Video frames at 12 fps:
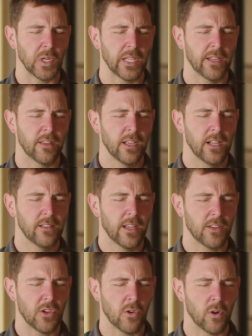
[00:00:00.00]

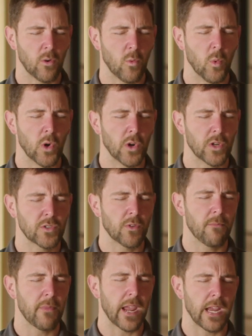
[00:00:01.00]
Let your words
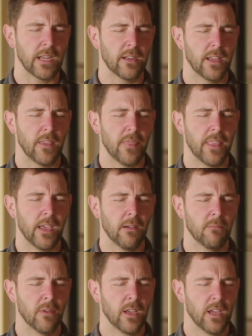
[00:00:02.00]
remain in
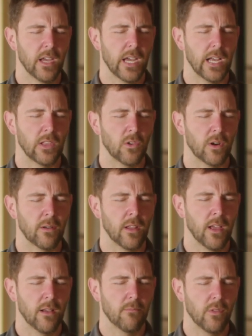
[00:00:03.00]
them. And Lord,
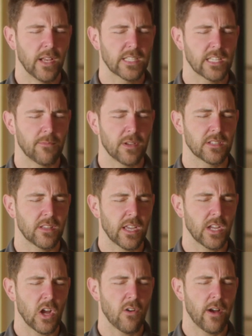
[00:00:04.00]
bless them as they
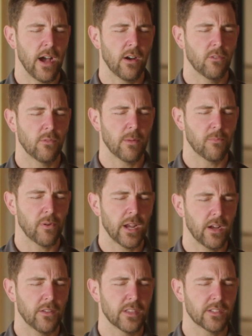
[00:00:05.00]
go out. We pray
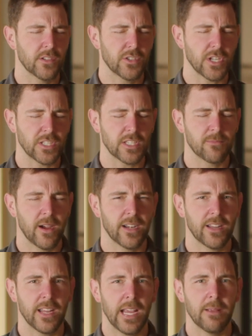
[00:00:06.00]
all this in Jesus'
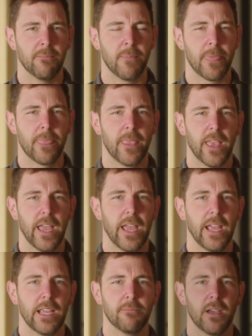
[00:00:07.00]
mighty name.
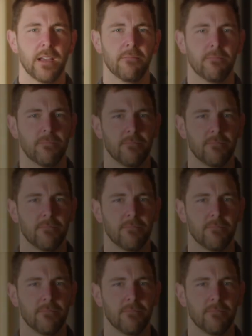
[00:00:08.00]
Amen.